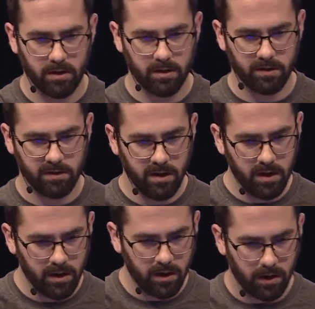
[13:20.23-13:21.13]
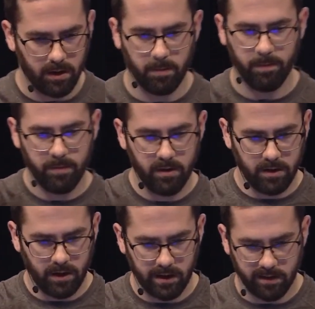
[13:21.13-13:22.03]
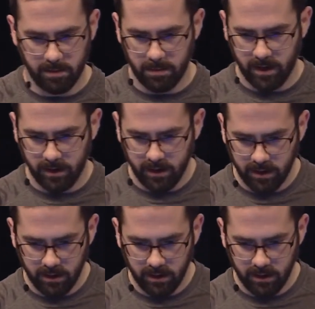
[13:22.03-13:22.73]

There's ASN Bank,